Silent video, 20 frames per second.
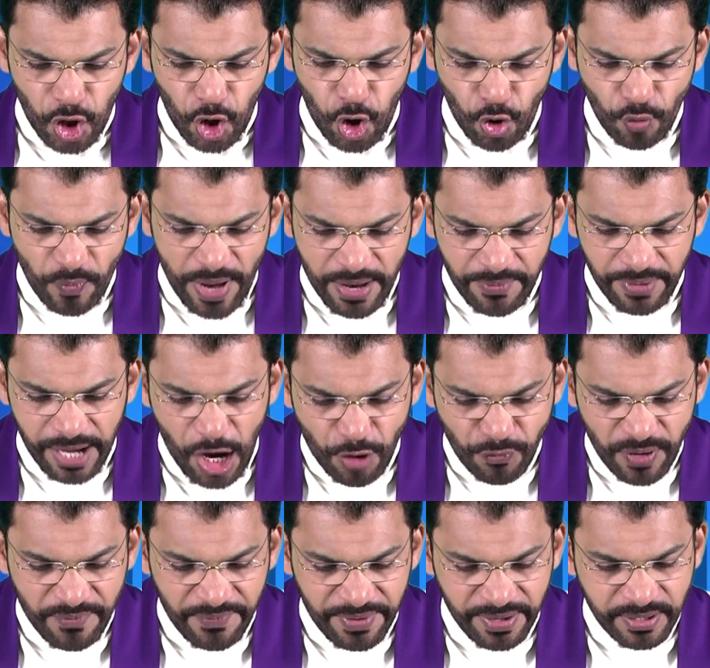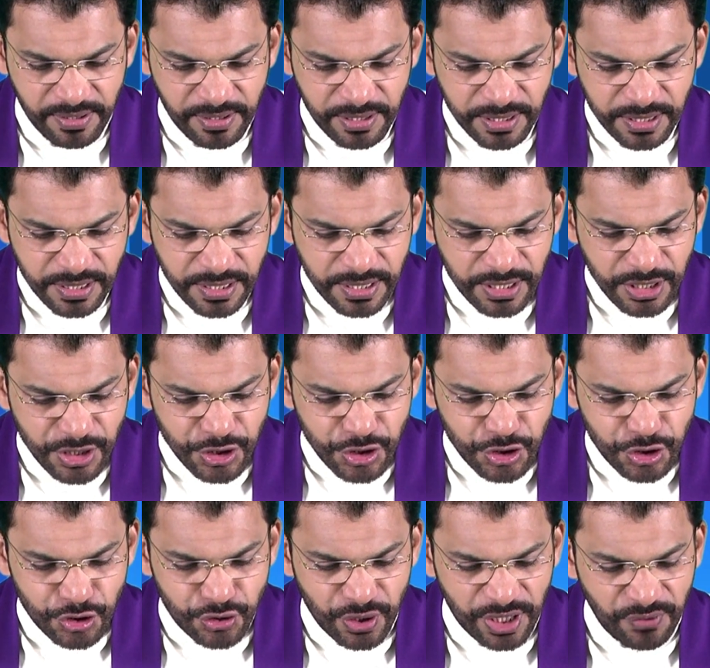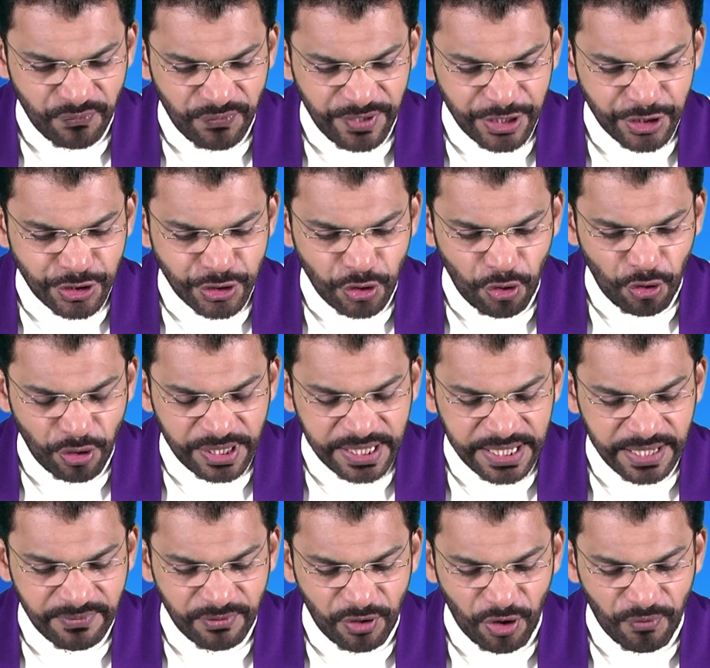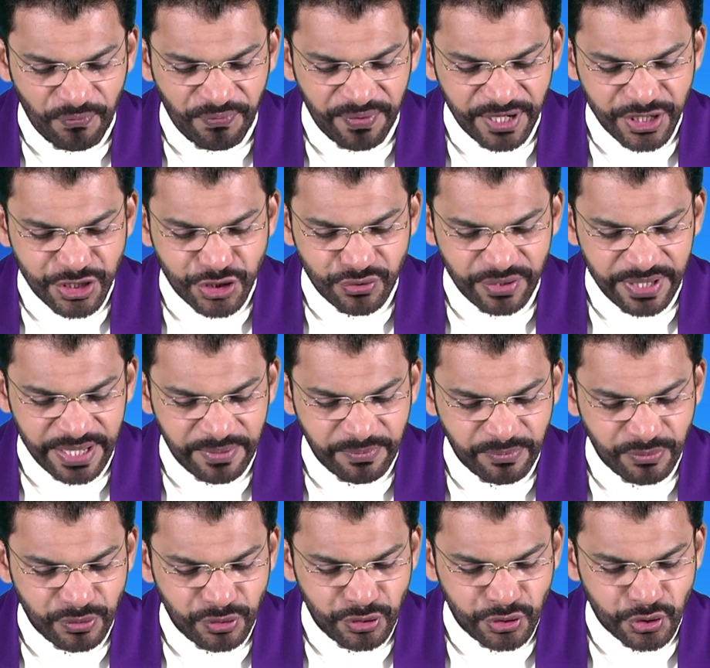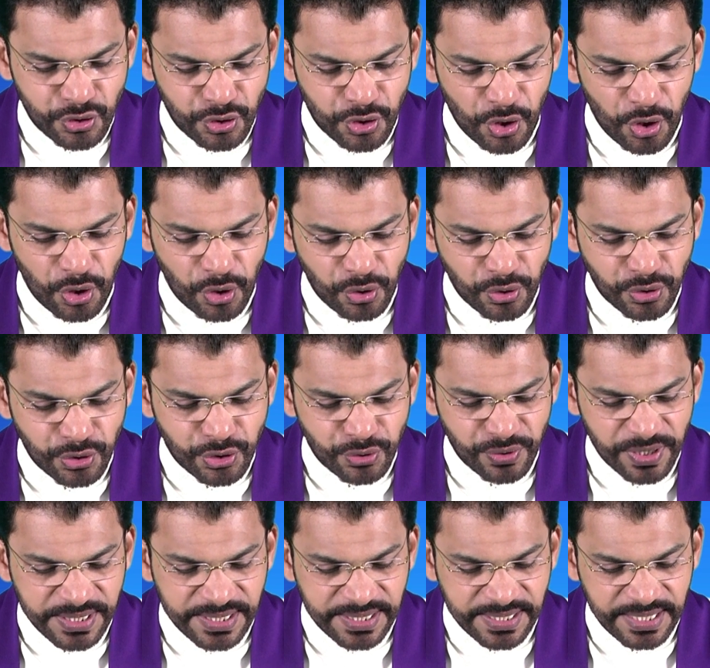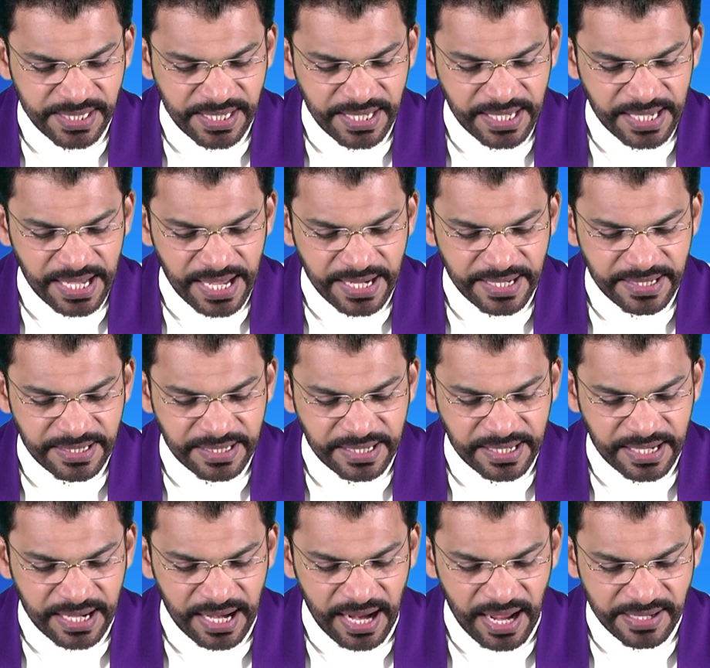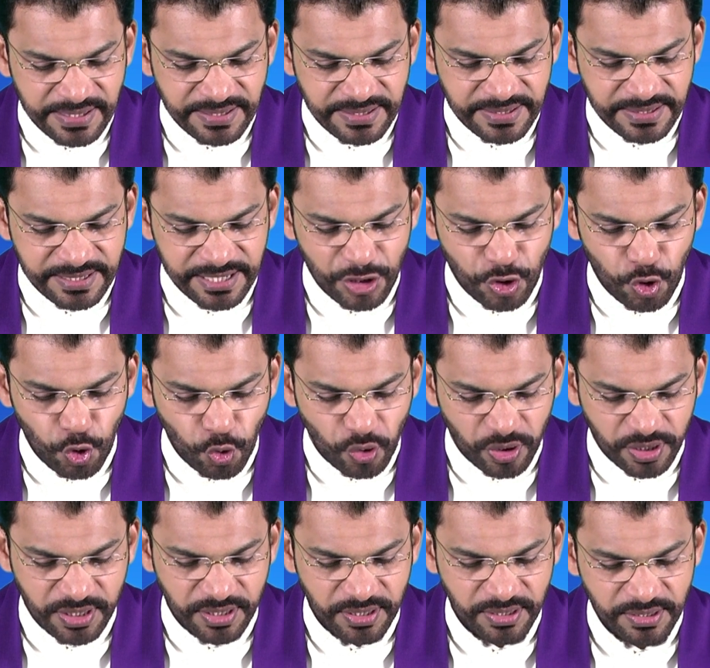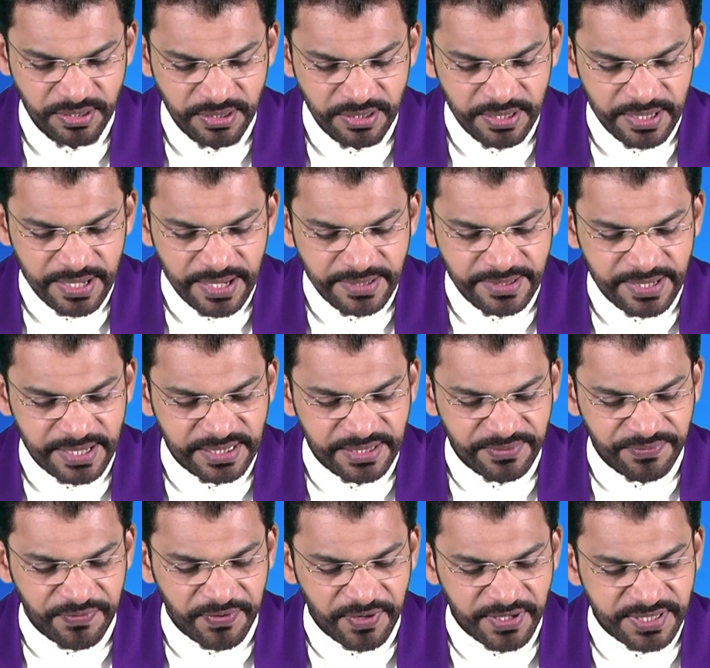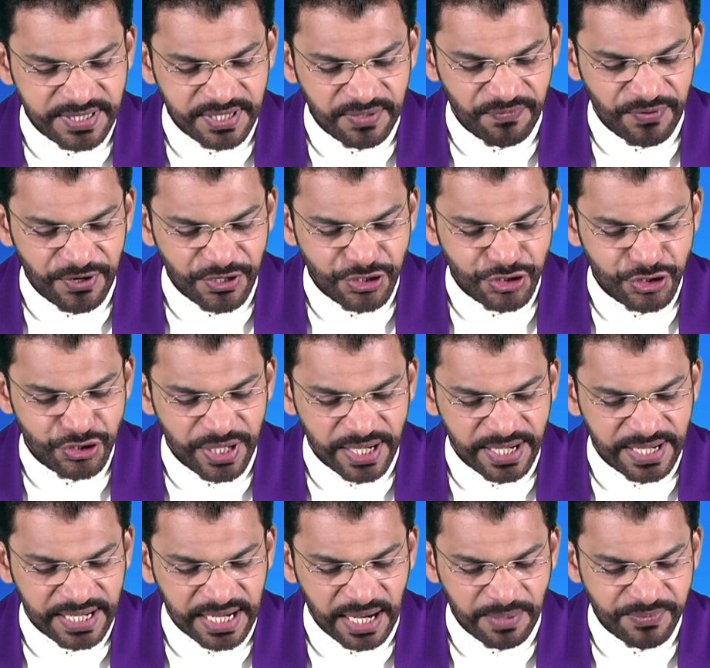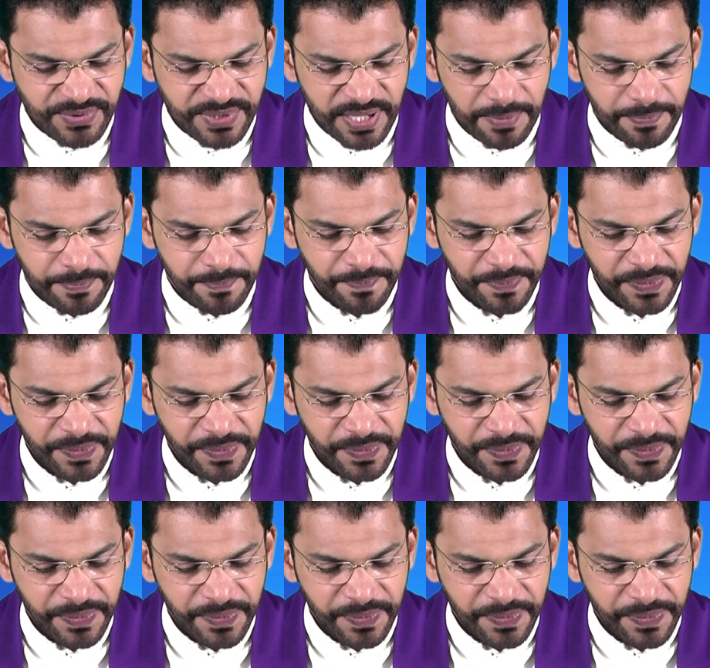however, said, we do not give offense to them to go to the sea and cast a hook. Take the first fish that comes up,